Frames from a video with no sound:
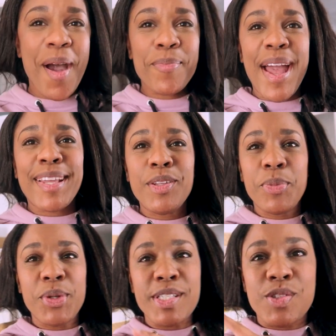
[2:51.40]
I'm back in the
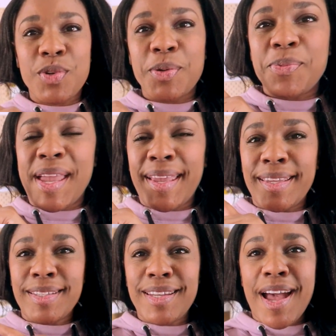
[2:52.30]
boys' room
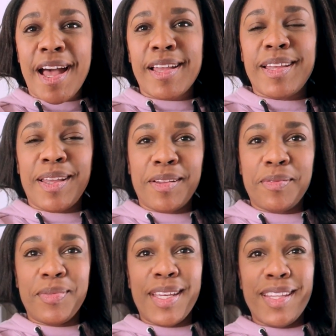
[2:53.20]
and I
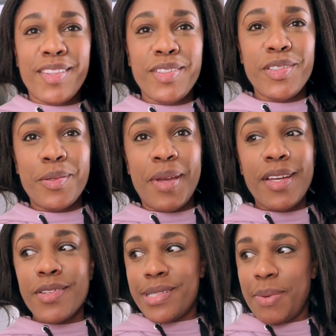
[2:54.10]
am in their little
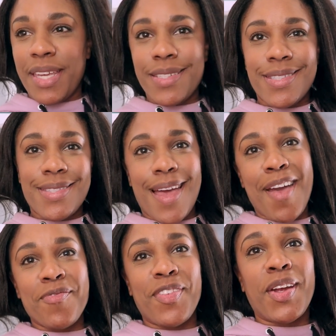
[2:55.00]
maker space.
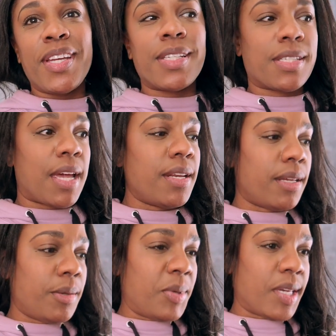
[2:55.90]
I'm very
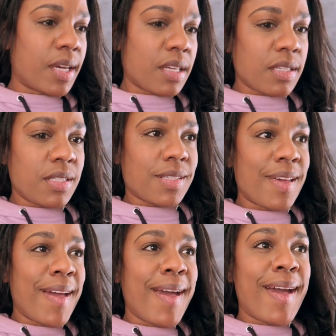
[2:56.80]
excited because
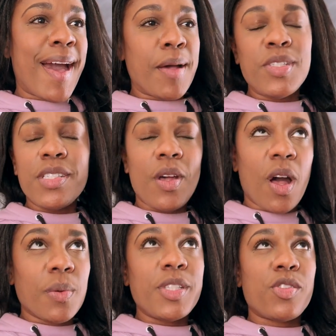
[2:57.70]
I'm just
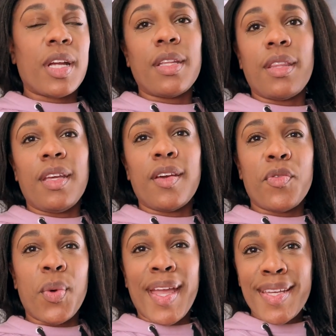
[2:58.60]
always trying to think
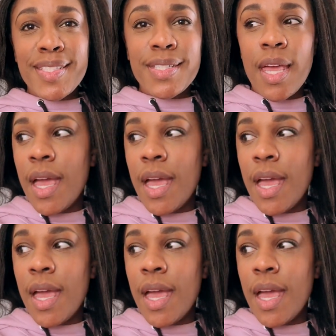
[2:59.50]
of ways